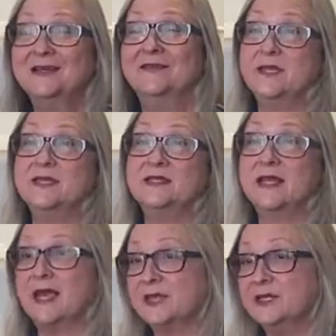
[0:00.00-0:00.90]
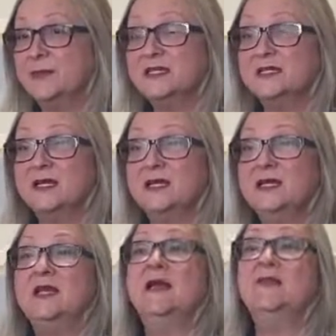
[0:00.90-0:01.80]
It's academic
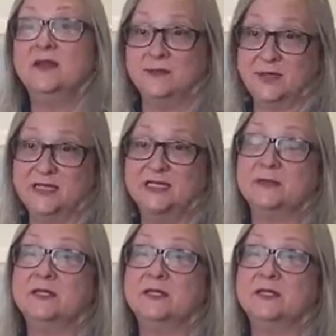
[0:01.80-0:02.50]
study and then placement.